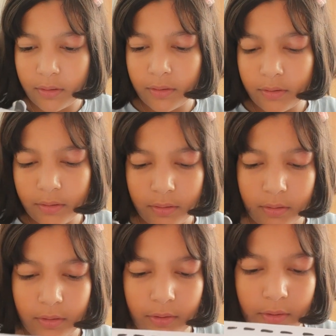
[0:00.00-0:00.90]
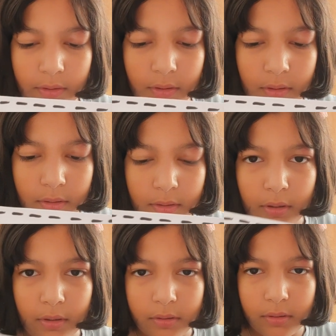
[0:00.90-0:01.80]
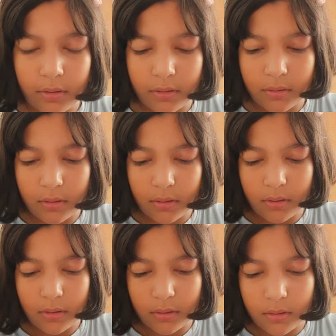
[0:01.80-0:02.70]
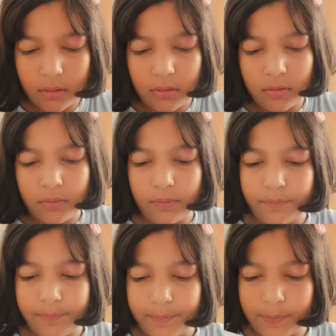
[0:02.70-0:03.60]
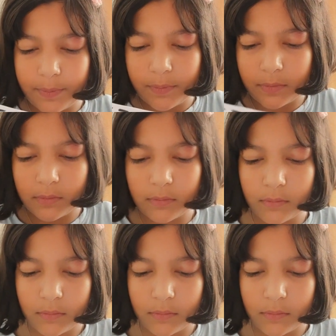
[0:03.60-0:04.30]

[no speech]